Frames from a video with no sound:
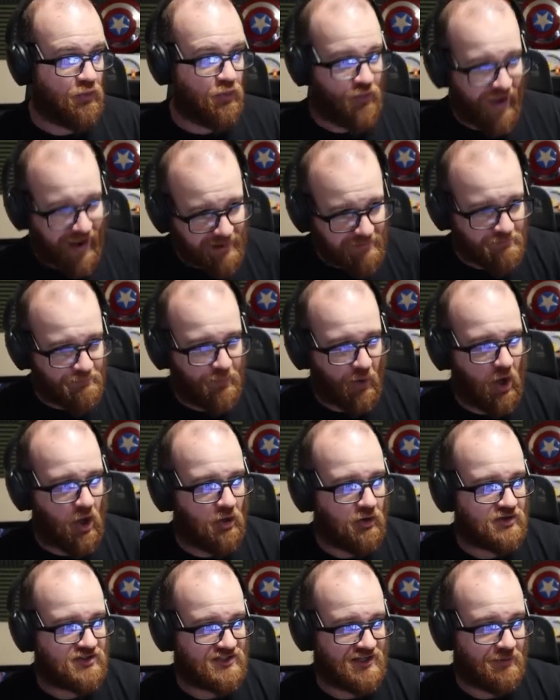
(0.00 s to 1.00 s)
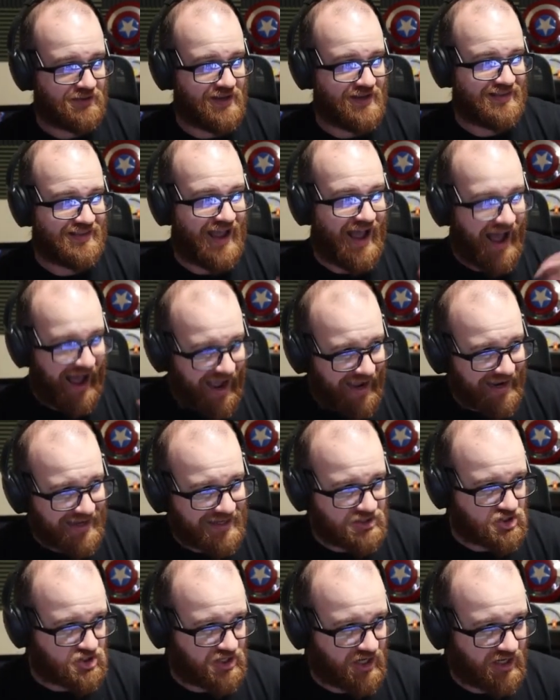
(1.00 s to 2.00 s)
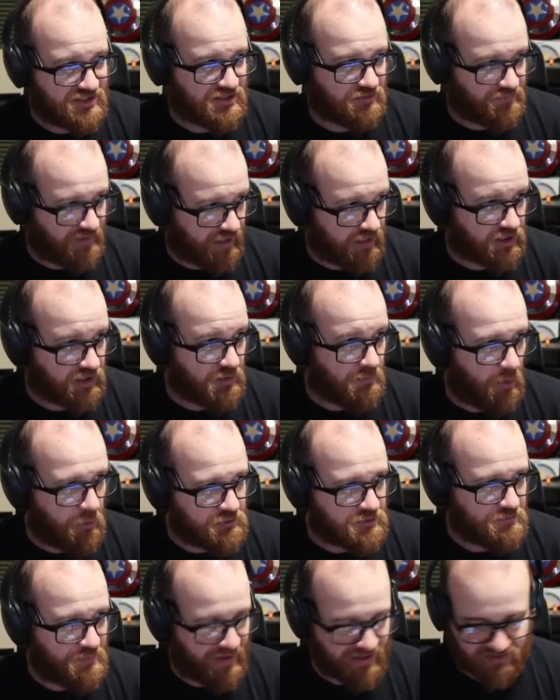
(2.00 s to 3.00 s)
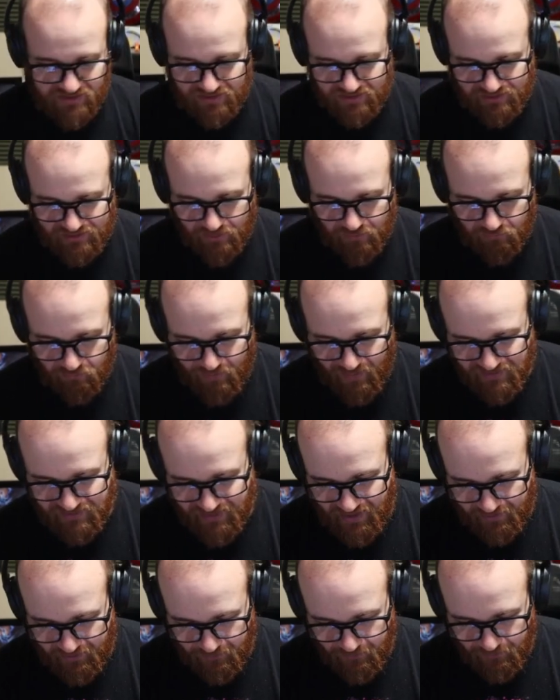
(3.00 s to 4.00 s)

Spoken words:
then Ball, because I would like the highest chance of getting the most basics out of my deck.